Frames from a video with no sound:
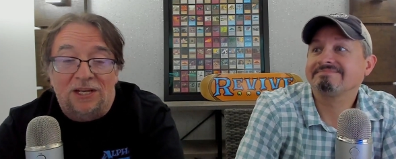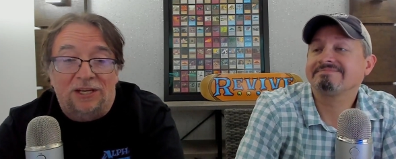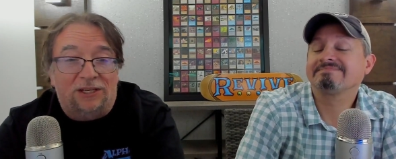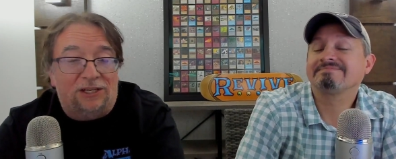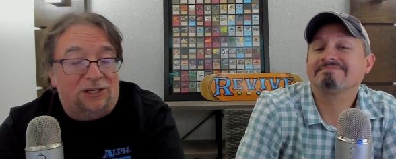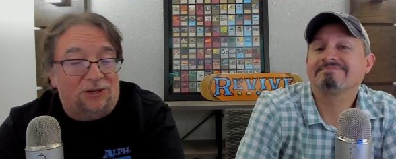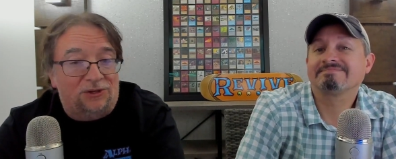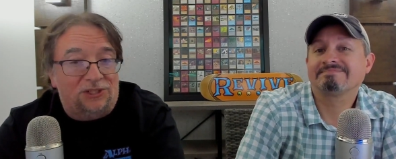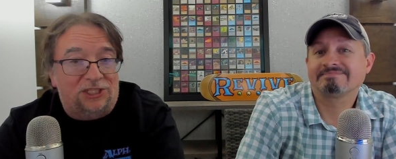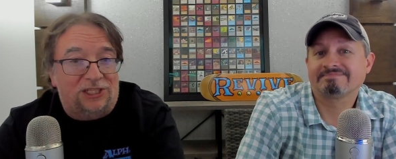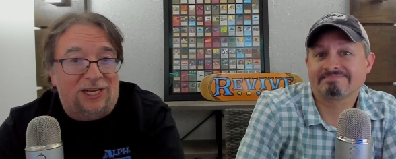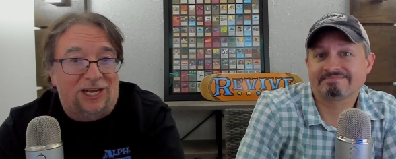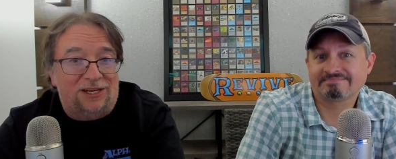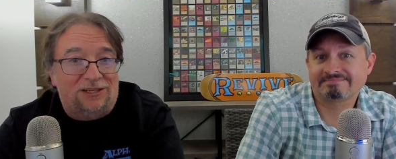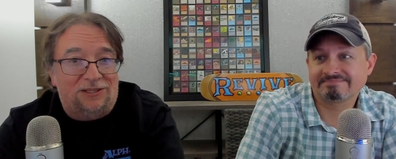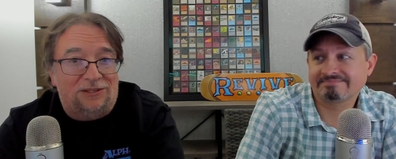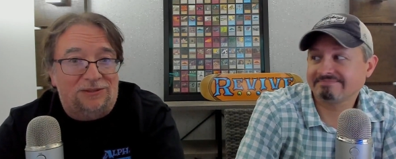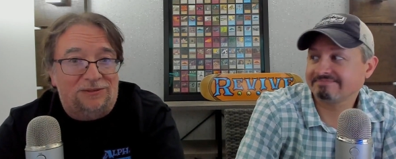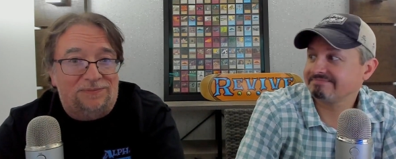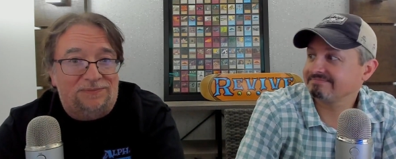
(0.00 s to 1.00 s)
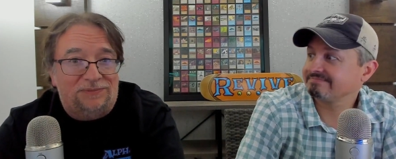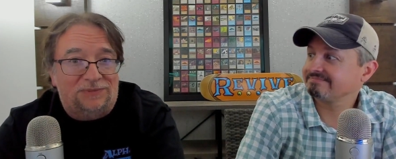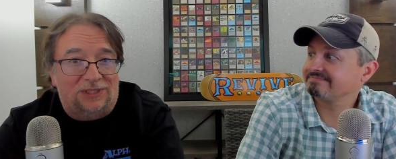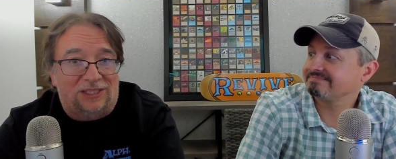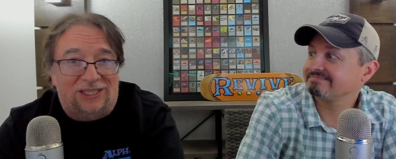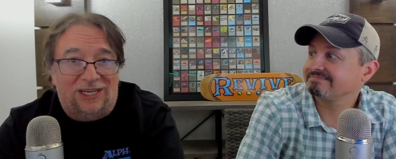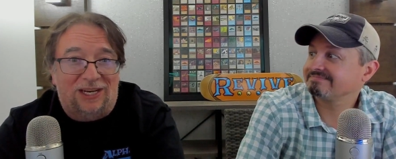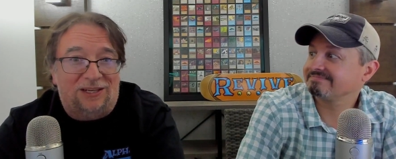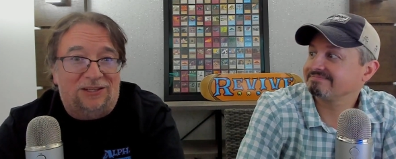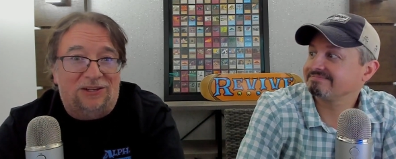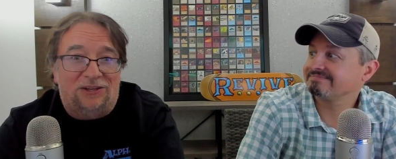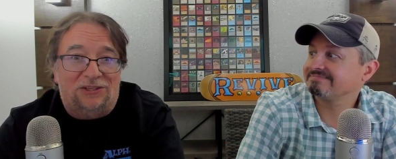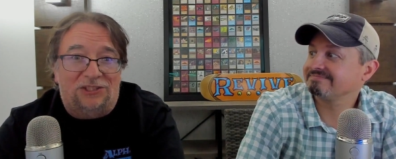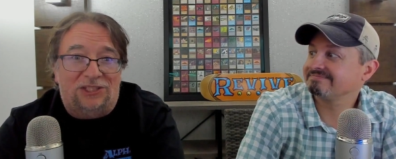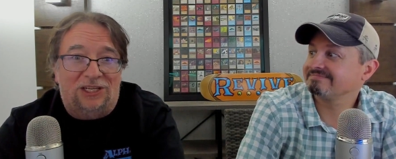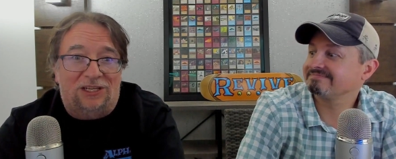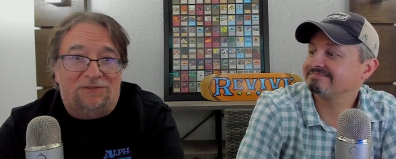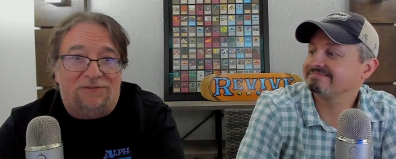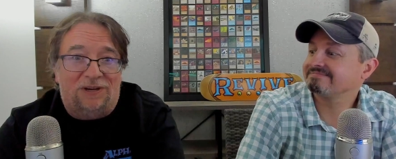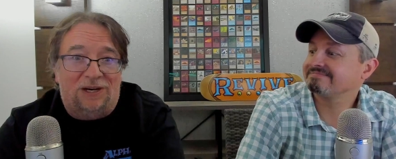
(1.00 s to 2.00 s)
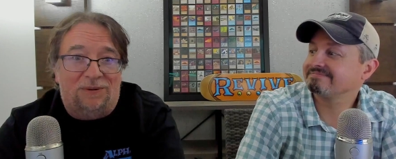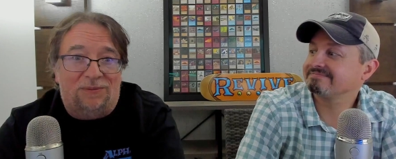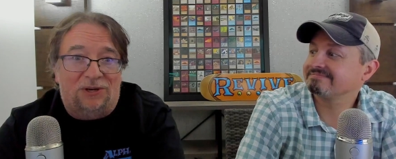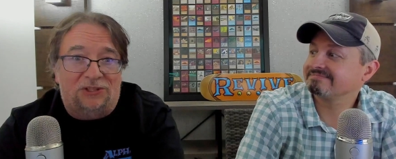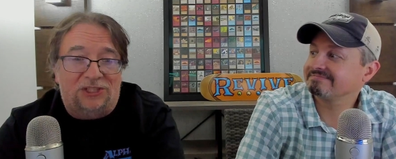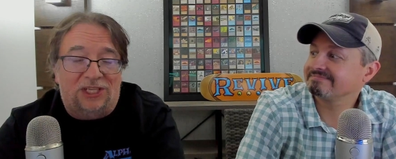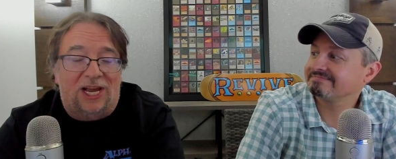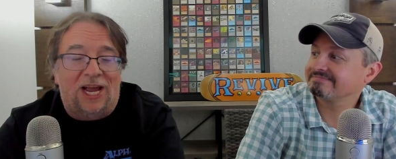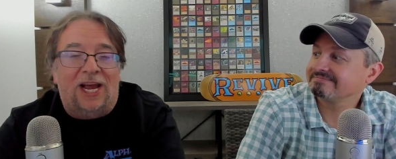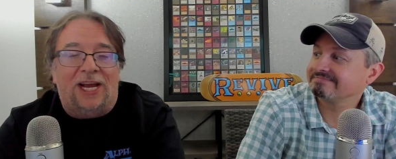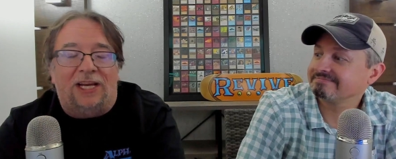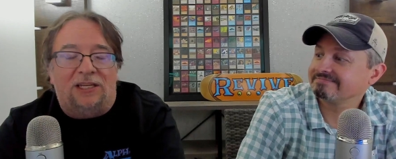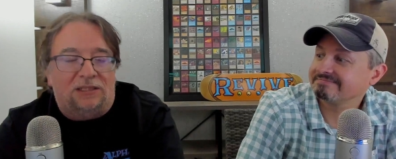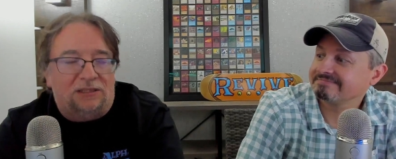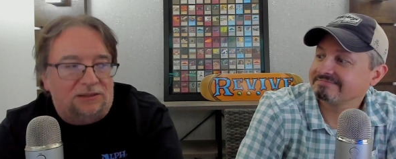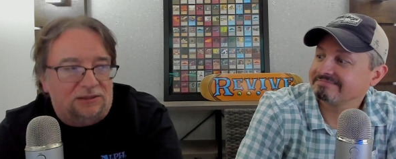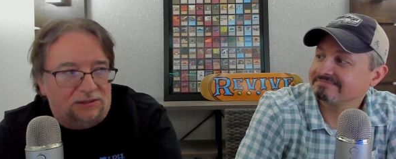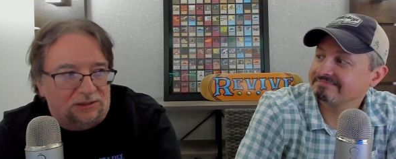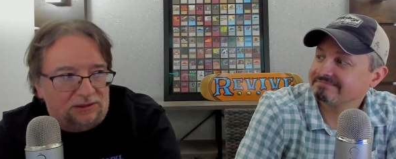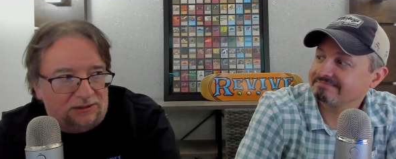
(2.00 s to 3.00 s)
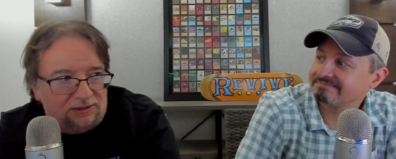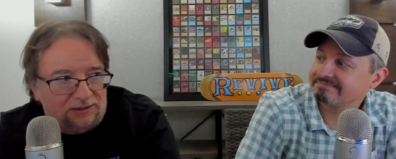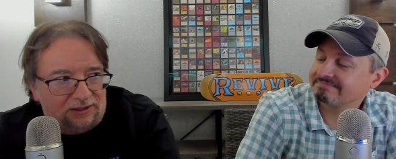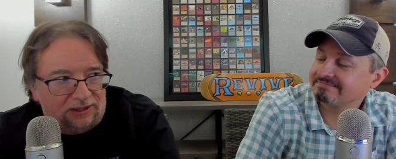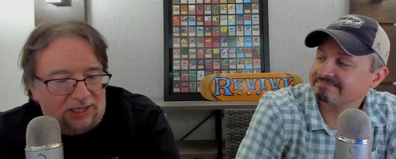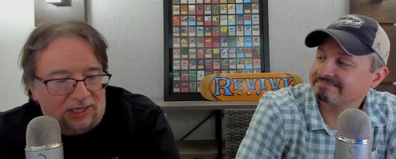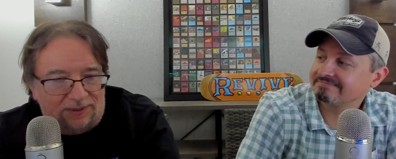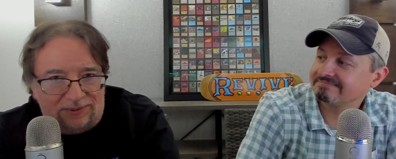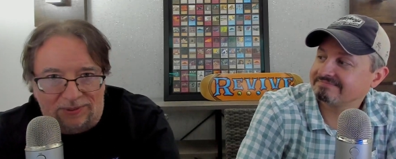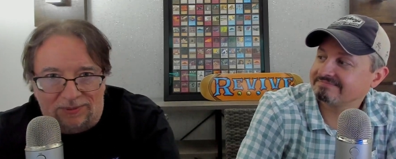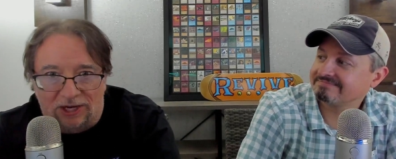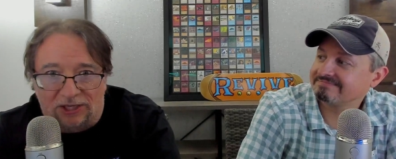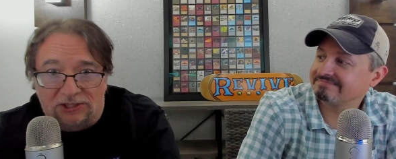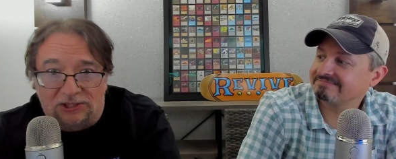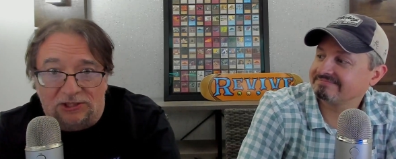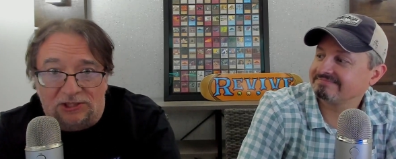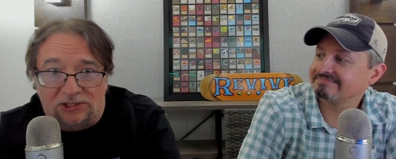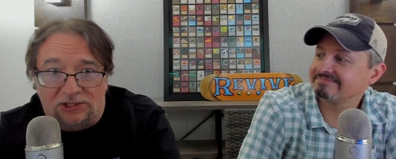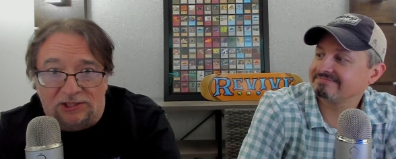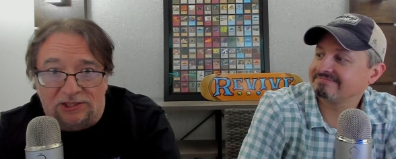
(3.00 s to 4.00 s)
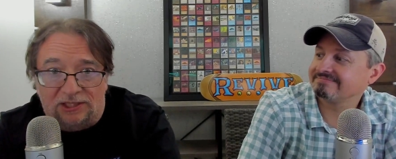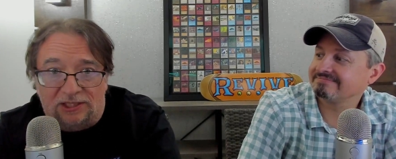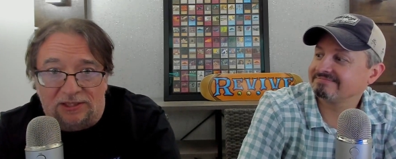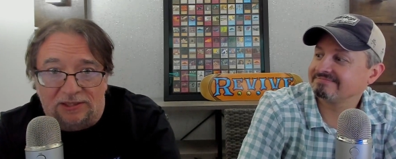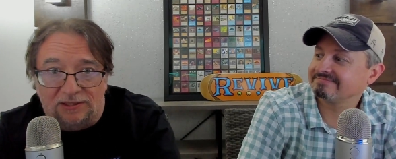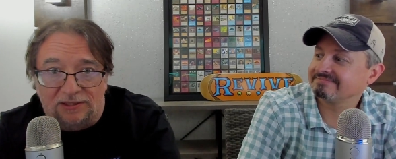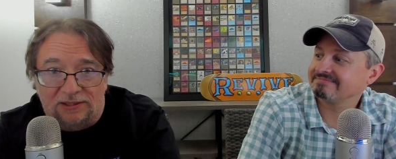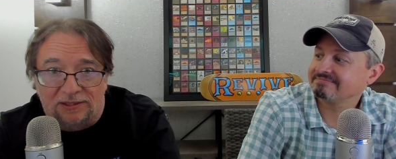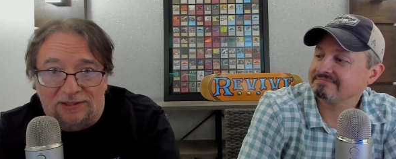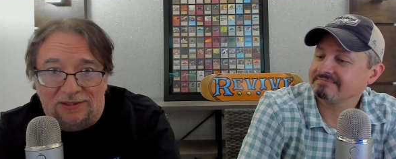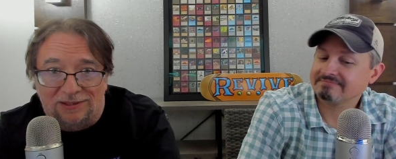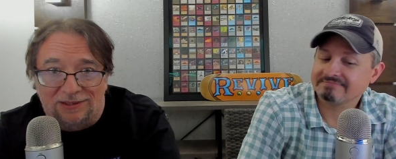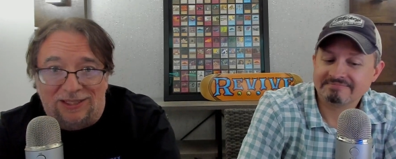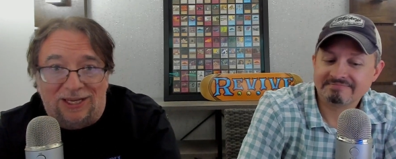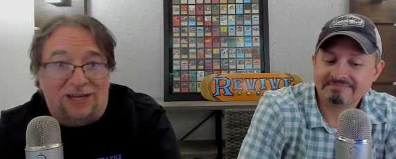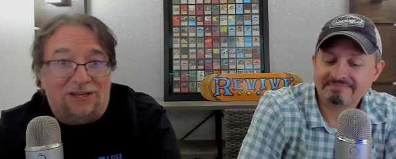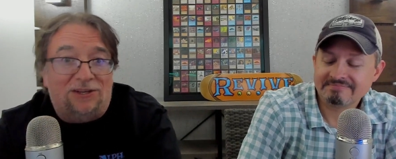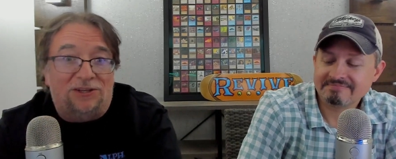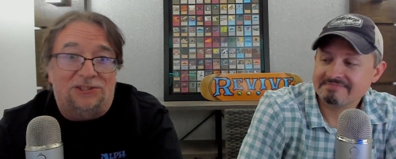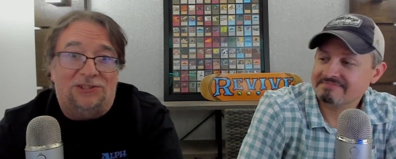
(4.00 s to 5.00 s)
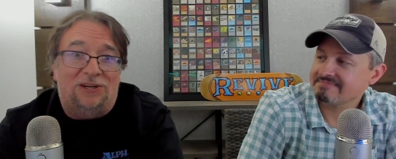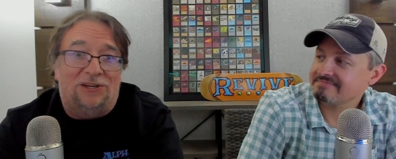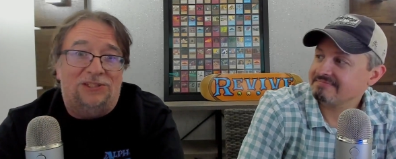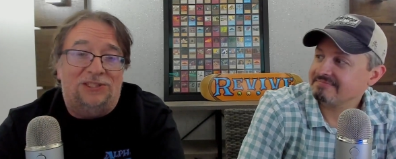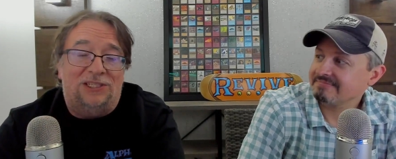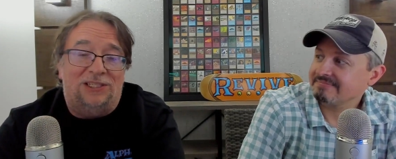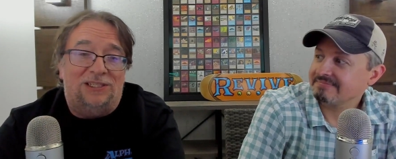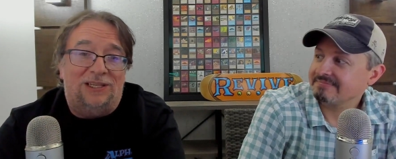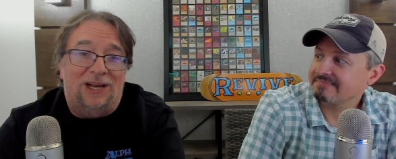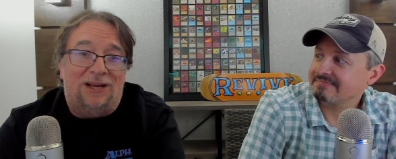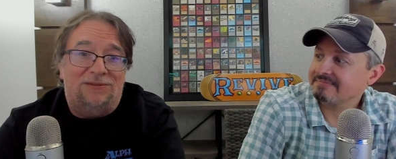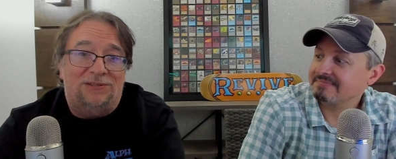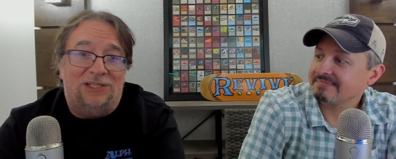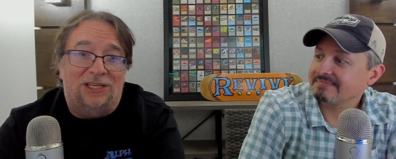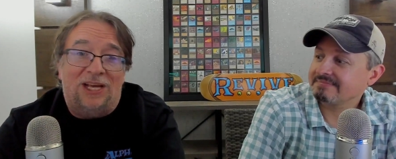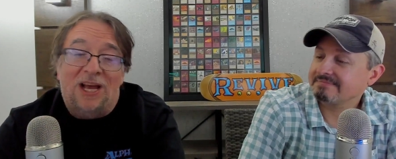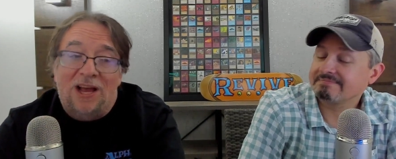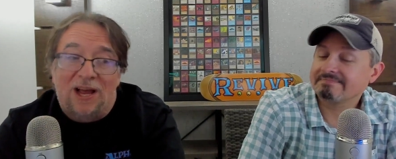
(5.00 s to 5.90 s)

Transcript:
Speaker 1: You know what you can't do? You can't go to Channel Fireball and say, "Hey, how many boxes did you sell?" You can't go to Star City Games and say,